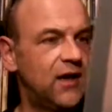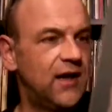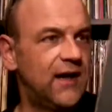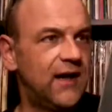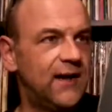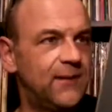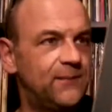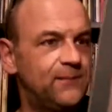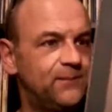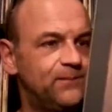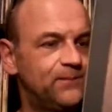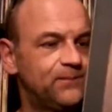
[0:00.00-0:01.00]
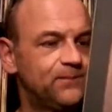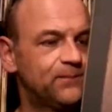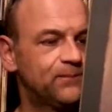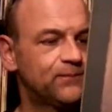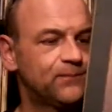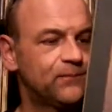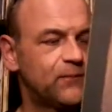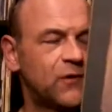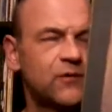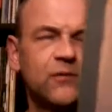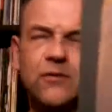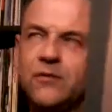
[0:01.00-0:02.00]
Um,
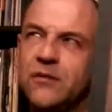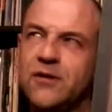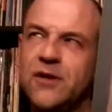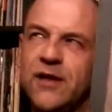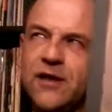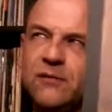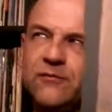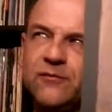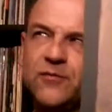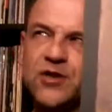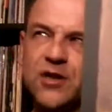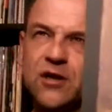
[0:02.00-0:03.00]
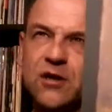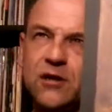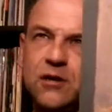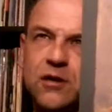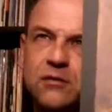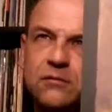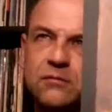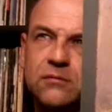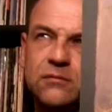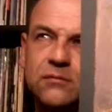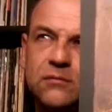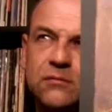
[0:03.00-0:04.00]
did I come from Chicago?
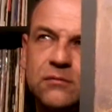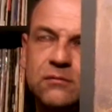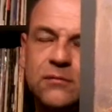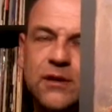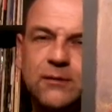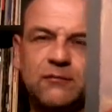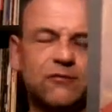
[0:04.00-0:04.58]
Maybe